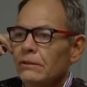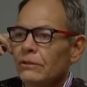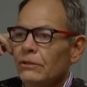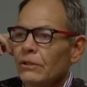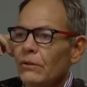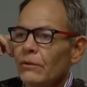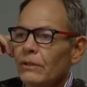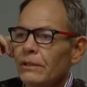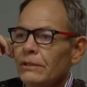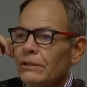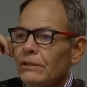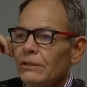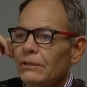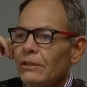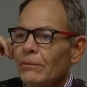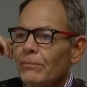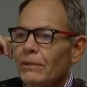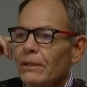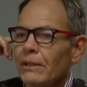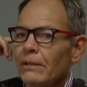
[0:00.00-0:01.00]
so this is
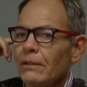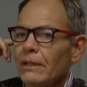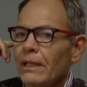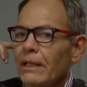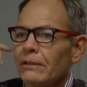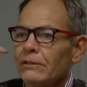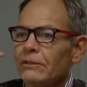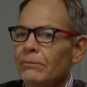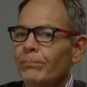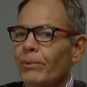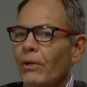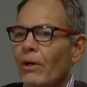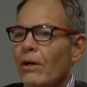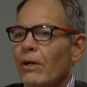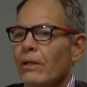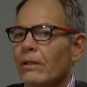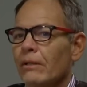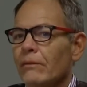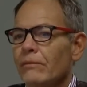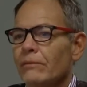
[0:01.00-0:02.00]
something that's
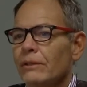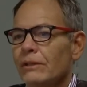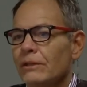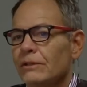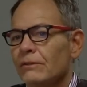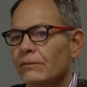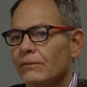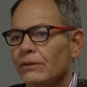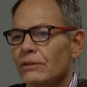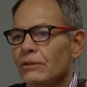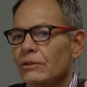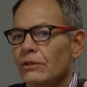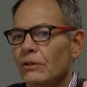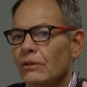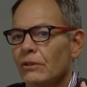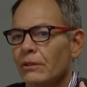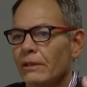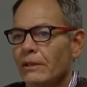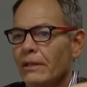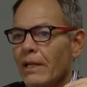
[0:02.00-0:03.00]
part of this
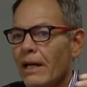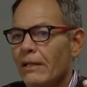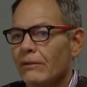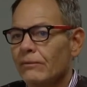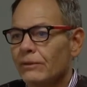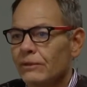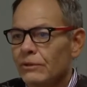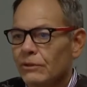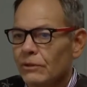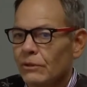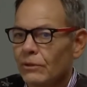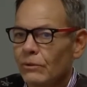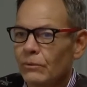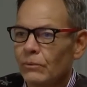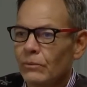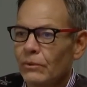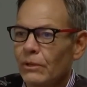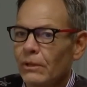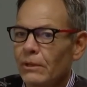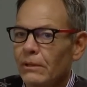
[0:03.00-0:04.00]
physical and non-physical
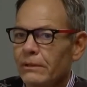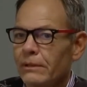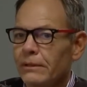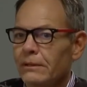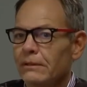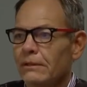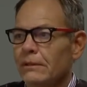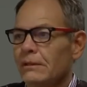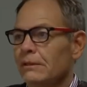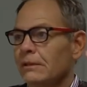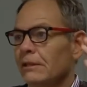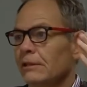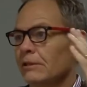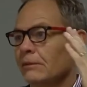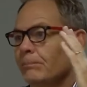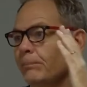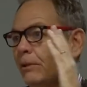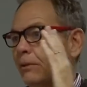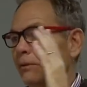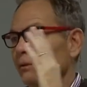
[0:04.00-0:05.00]
world. It exists
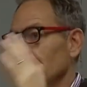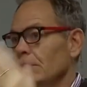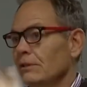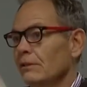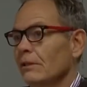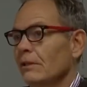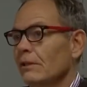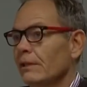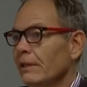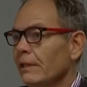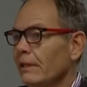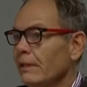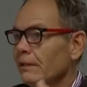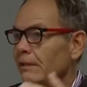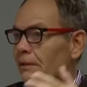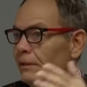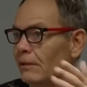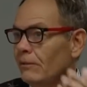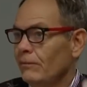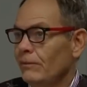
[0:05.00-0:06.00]
both digitally and
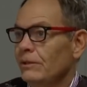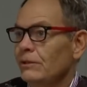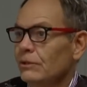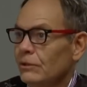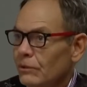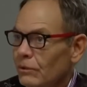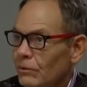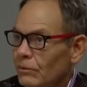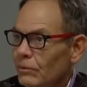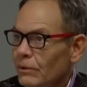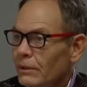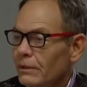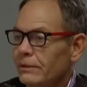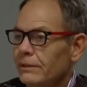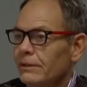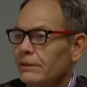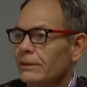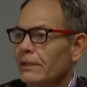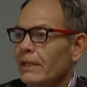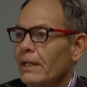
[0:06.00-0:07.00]
in the physical world.
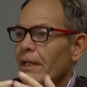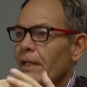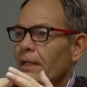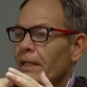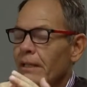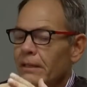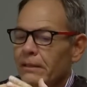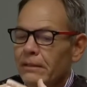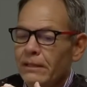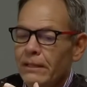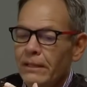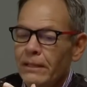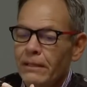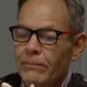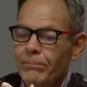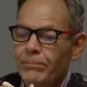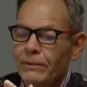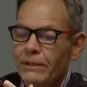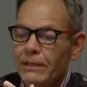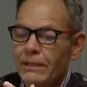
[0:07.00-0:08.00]

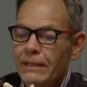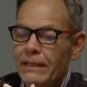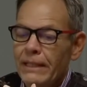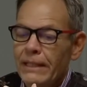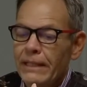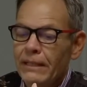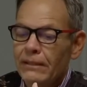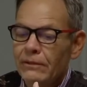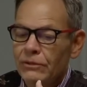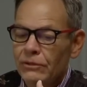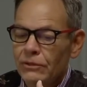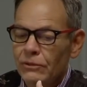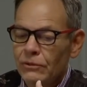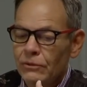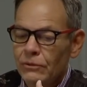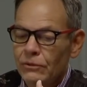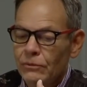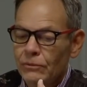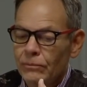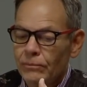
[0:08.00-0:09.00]
The need
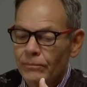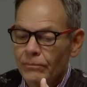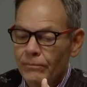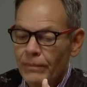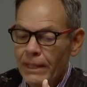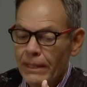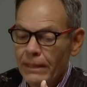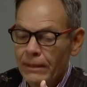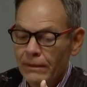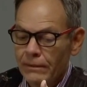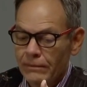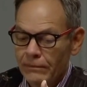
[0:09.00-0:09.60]
to make